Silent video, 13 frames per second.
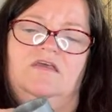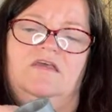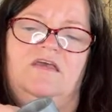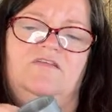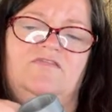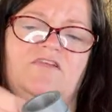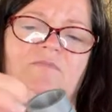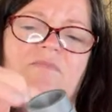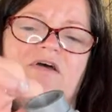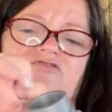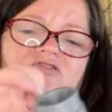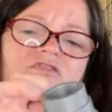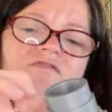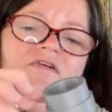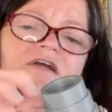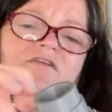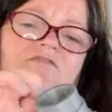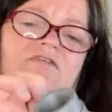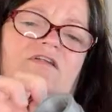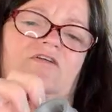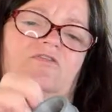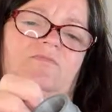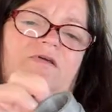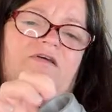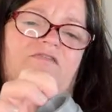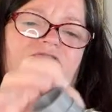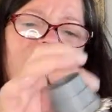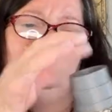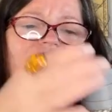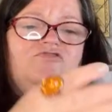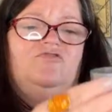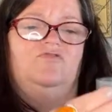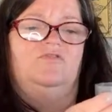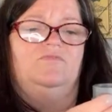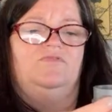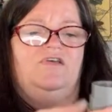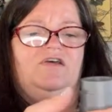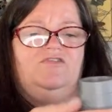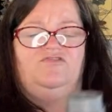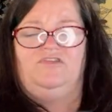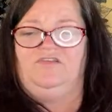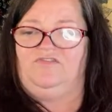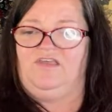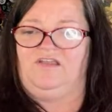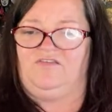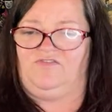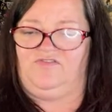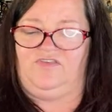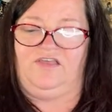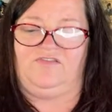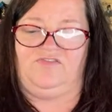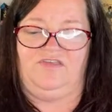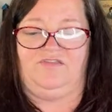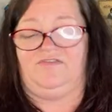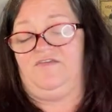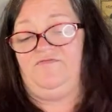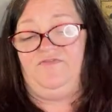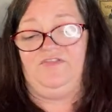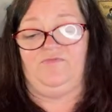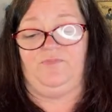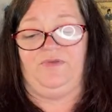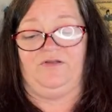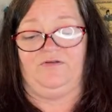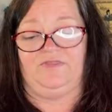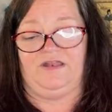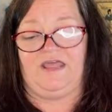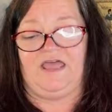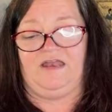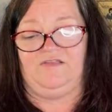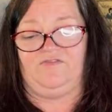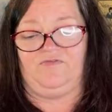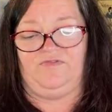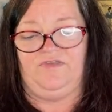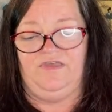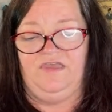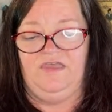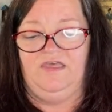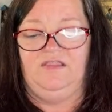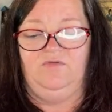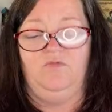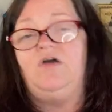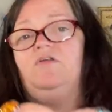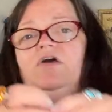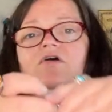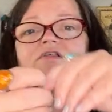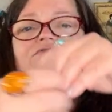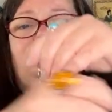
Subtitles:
It's not measuring right on here because of the charms actually. It's at a 6. It fits bigger than that. I don't know, let's